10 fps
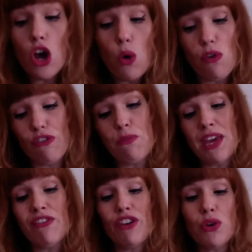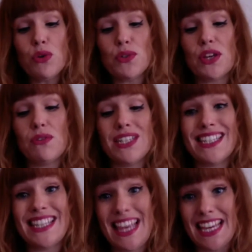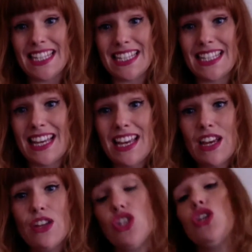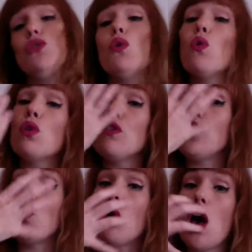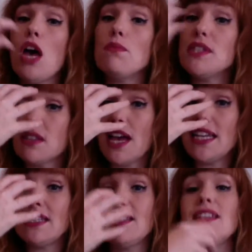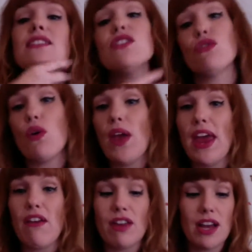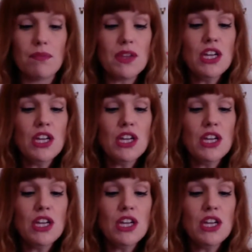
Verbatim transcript: Well, for me, Vocalzone does this to all of your um, sinuses, throat area.